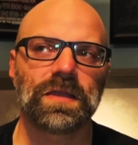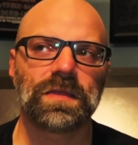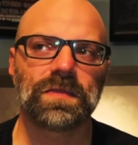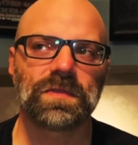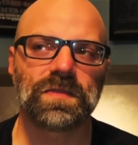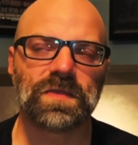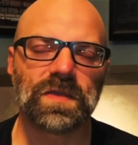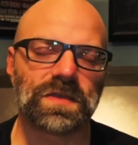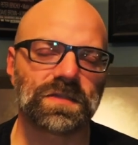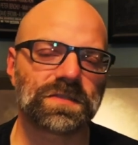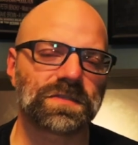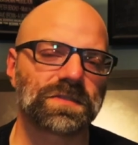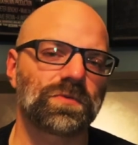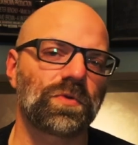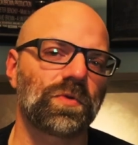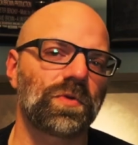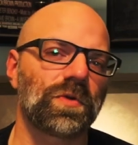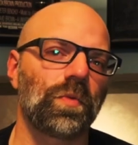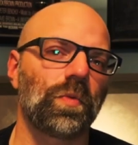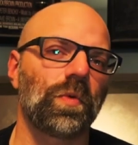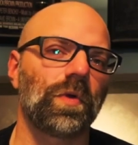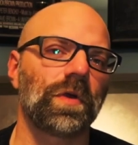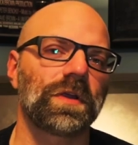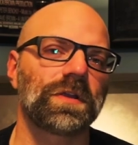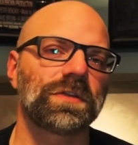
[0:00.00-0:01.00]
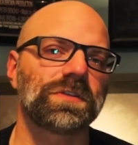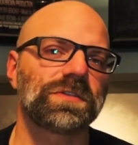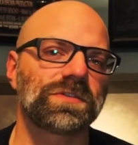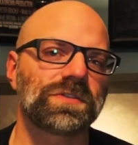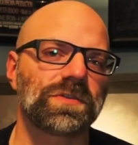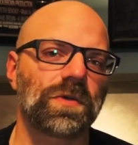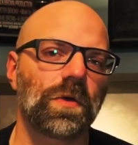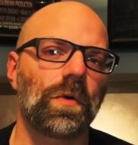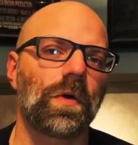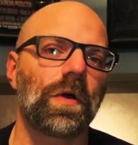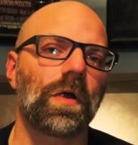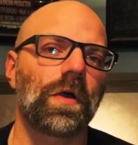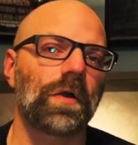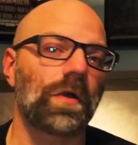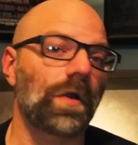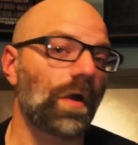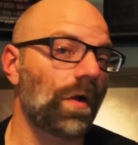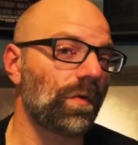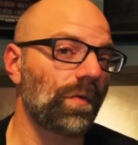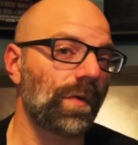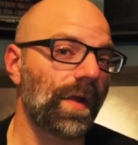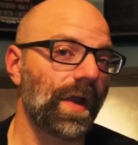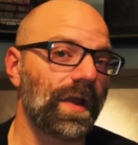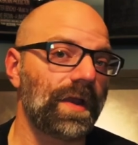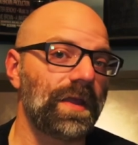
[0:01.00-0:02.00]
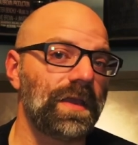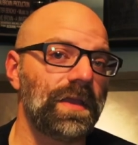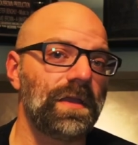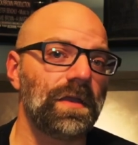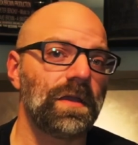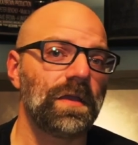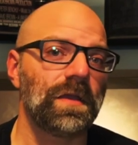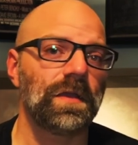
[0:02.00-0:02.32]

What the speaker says: this sort of work is so hard already.